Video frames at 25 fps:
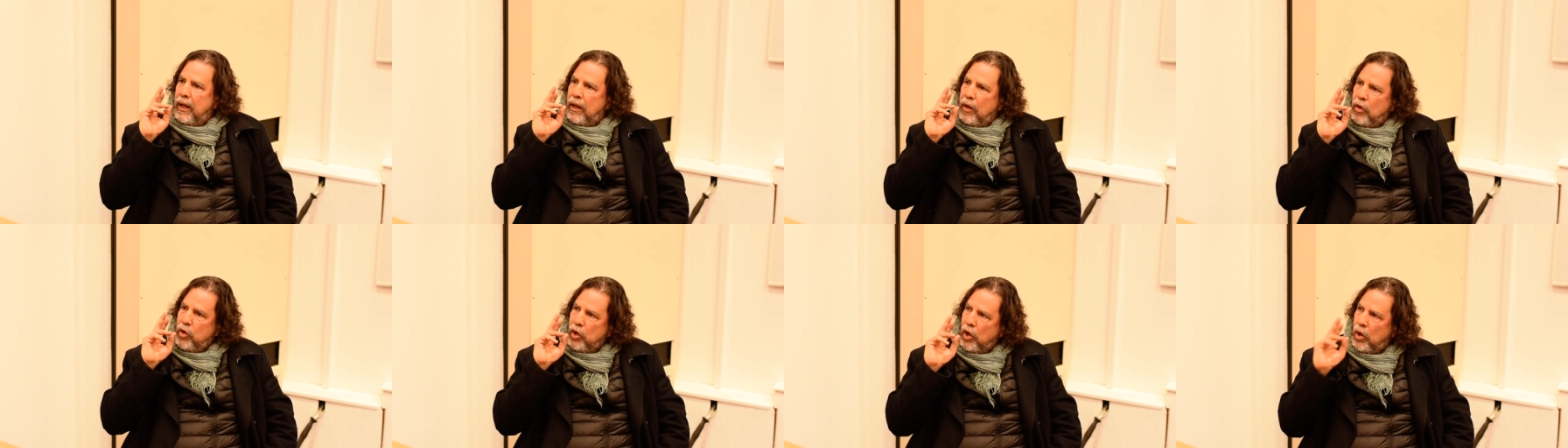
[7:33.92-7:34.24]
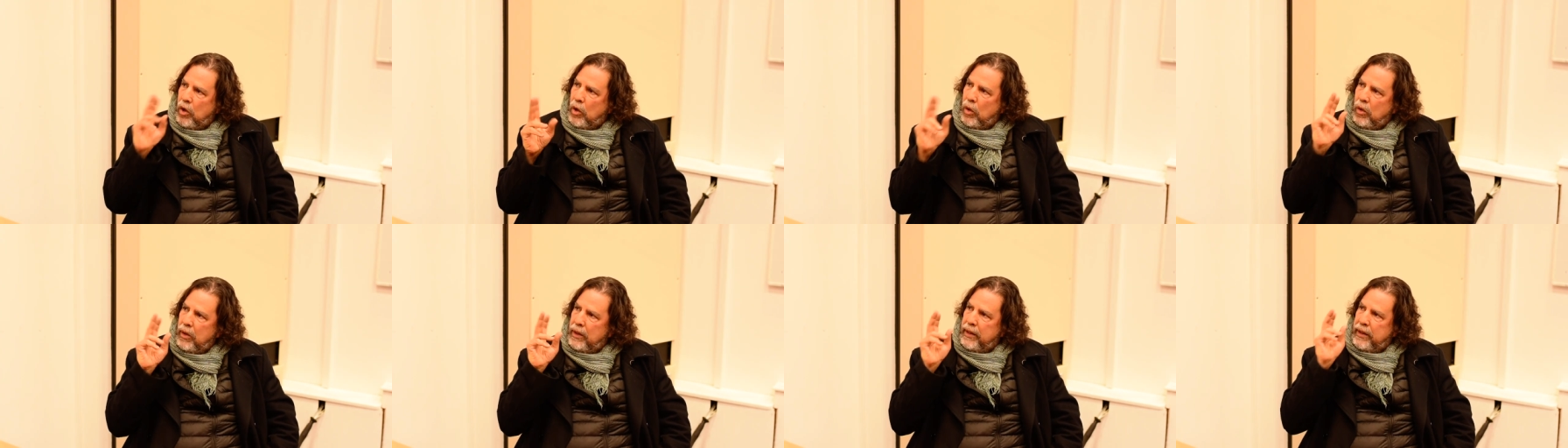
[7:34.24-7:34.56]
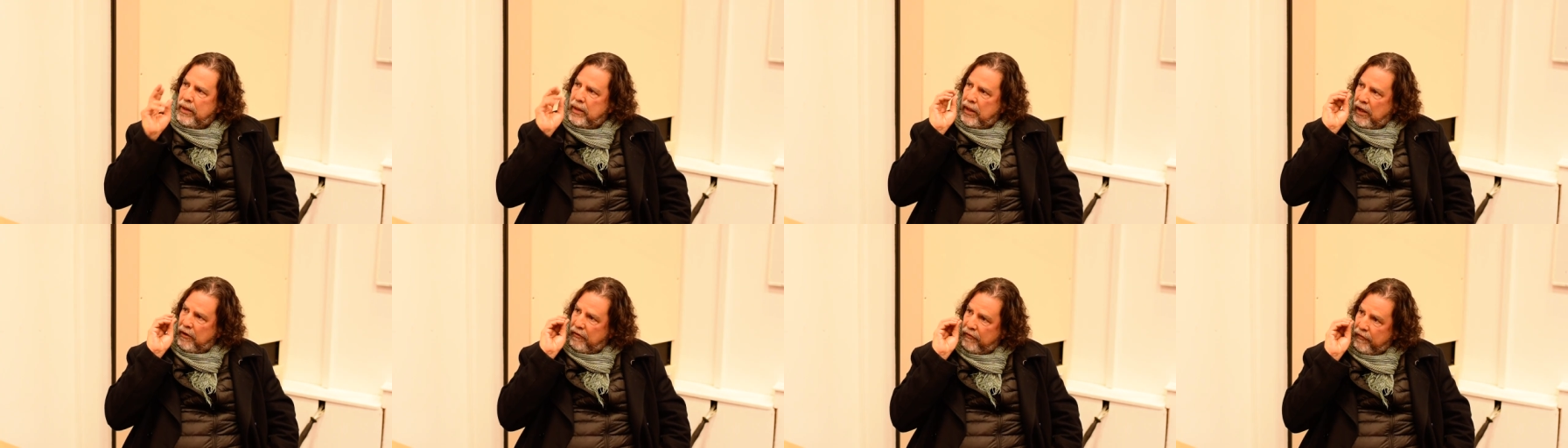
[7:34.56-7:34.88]
Not only
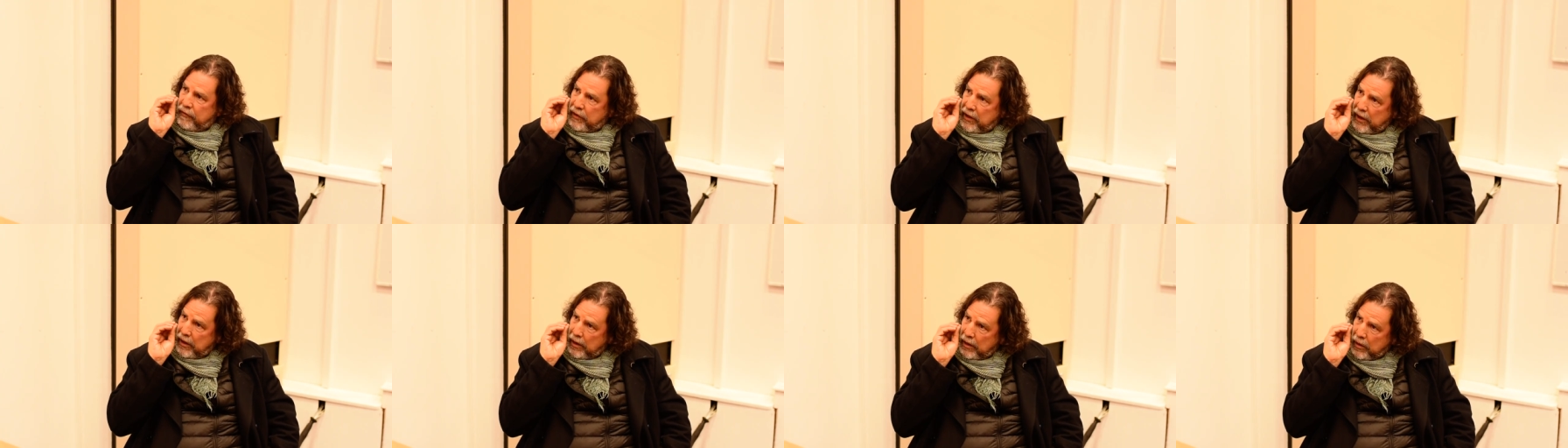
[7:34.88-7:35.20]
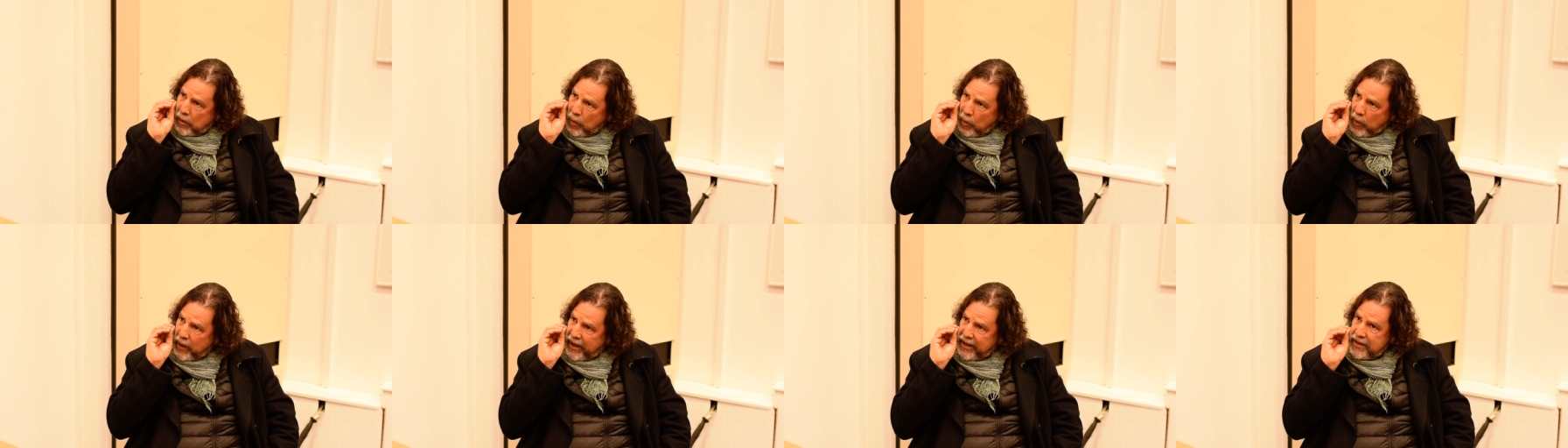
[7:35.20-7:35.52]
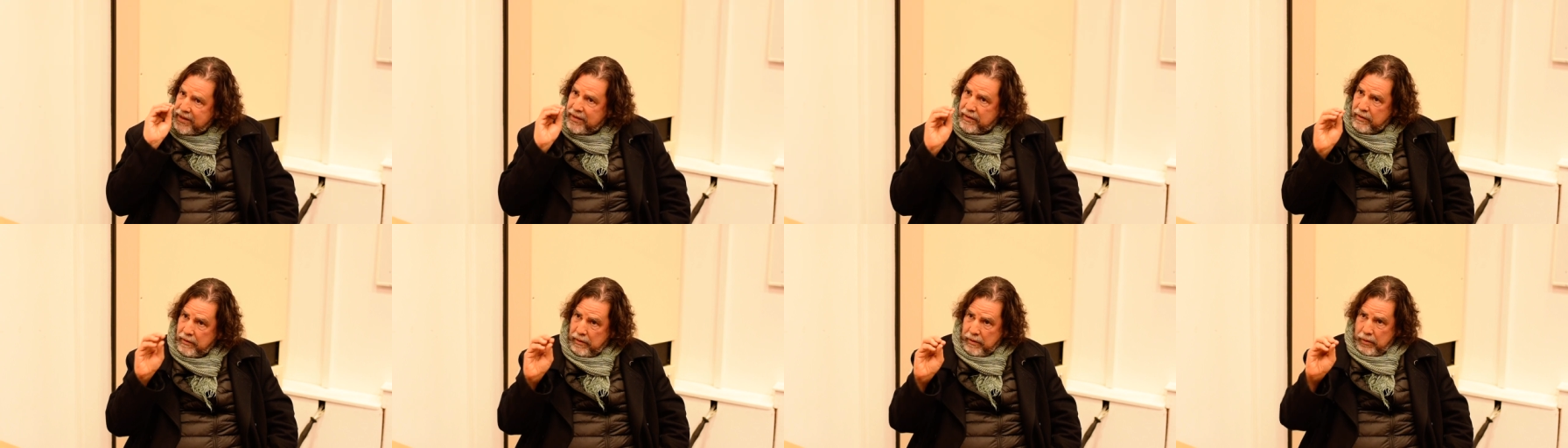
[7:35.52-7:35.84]
the
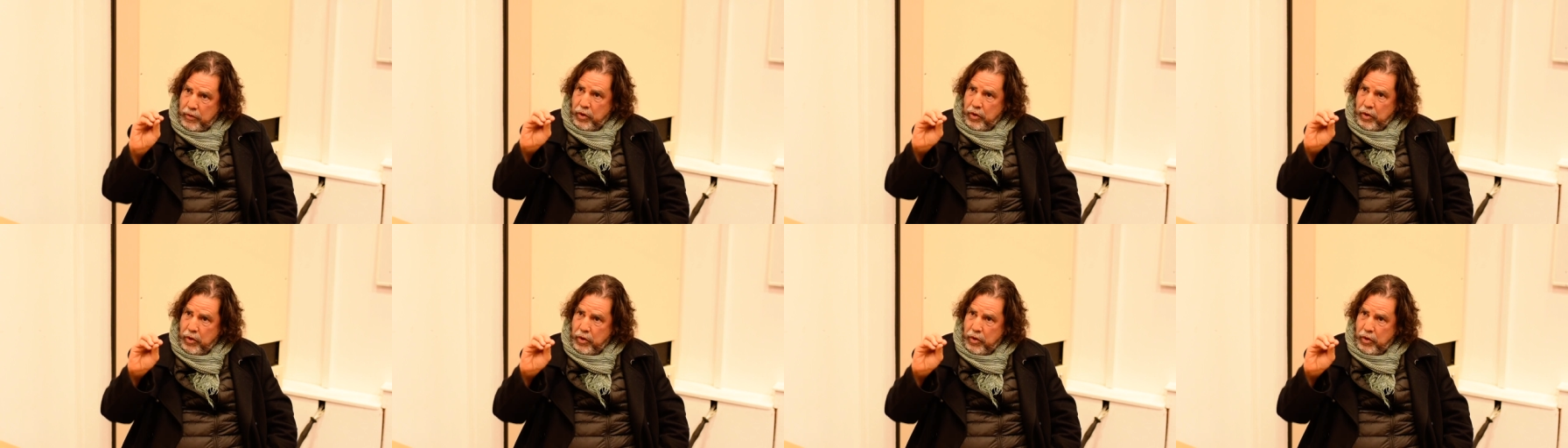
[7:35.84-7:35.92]
coerced,